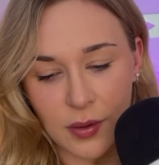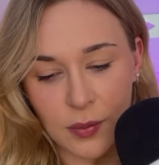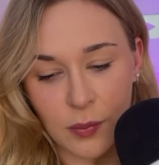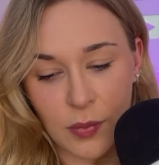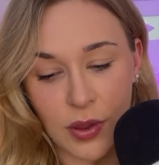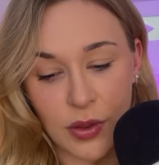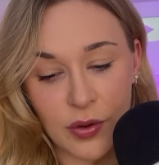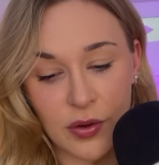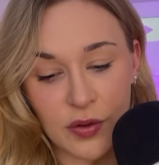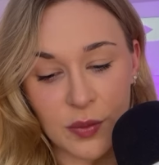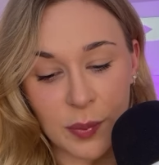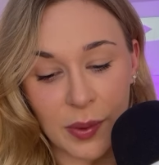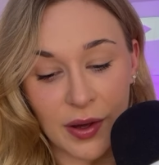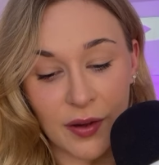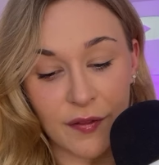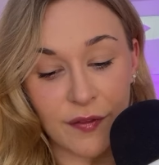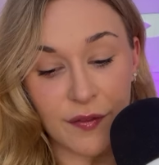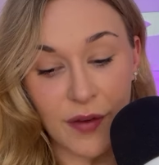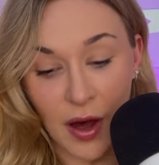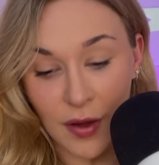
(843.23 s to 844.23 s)
Whether it's by
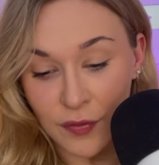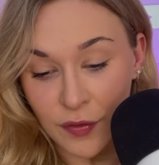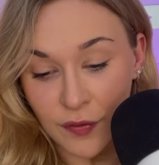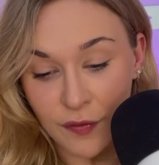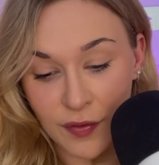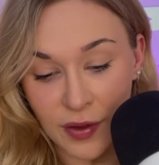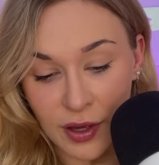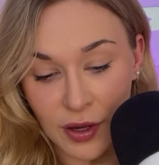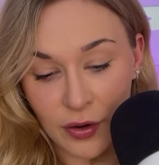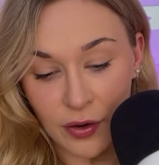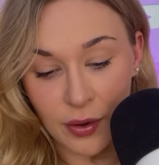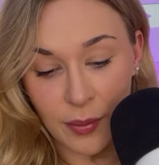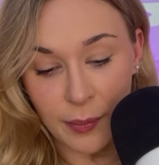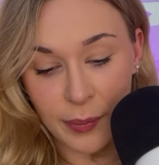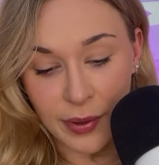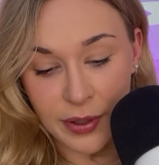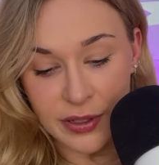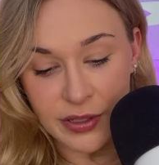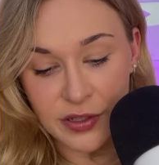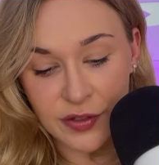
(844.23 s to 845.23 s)
a father figure, a
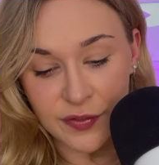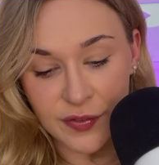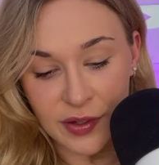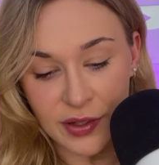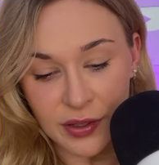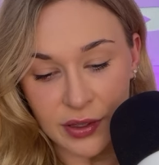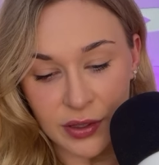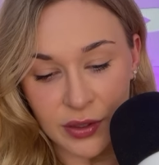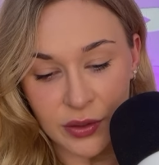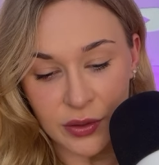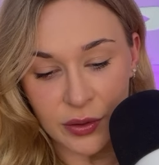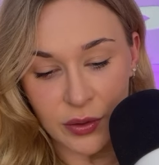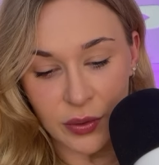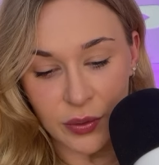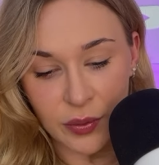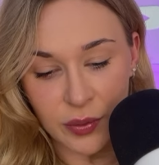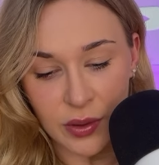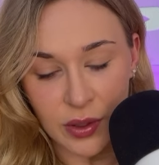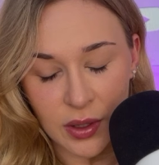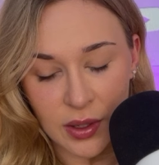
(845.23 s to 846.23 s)
boss figure, you
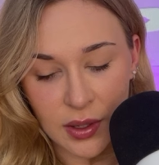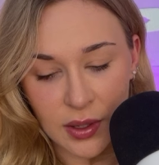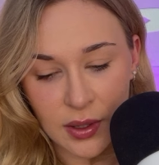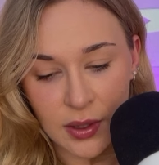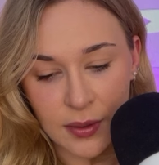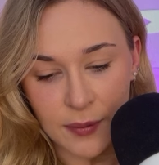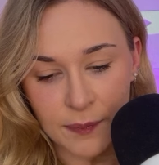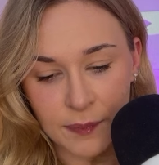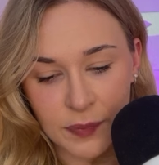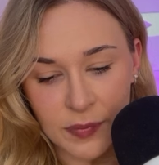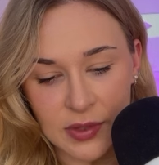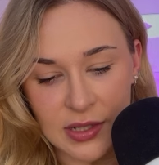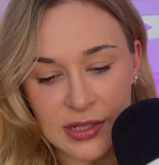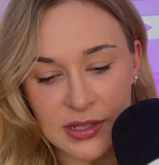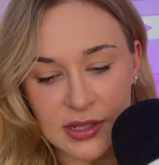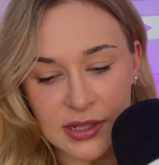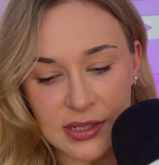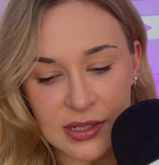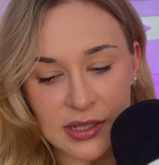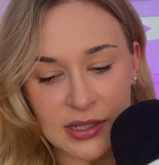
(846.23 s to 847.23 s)
know,
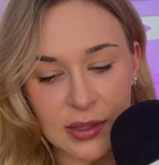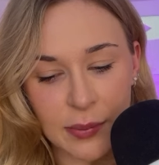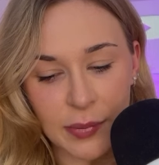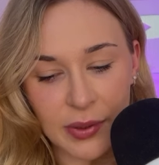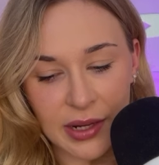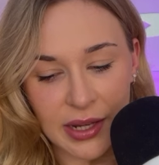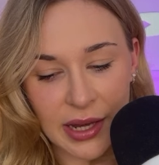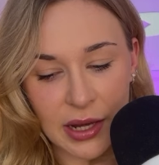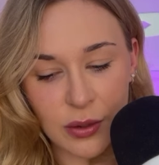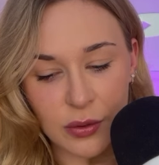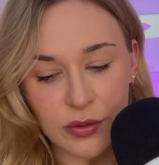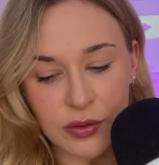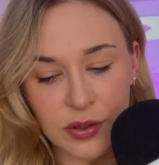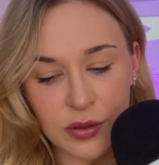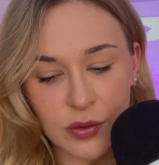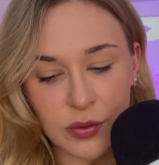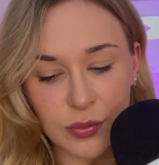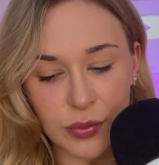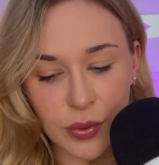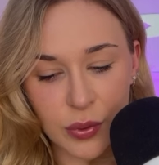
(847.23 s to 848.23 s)
listening to somebody
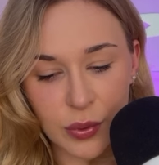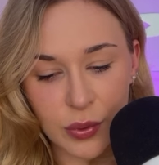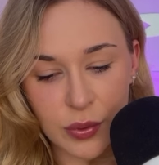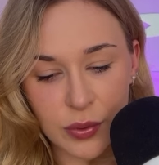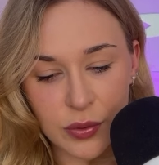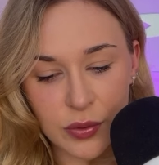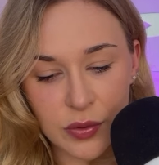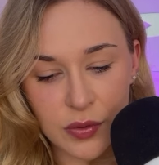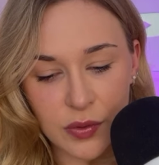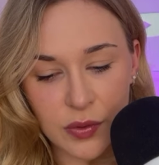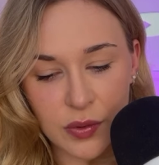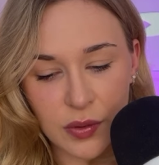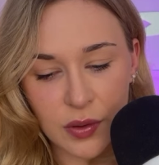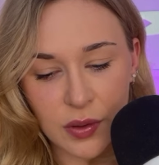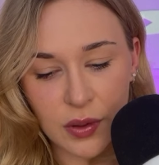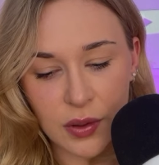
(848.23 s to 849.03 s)
else's rules,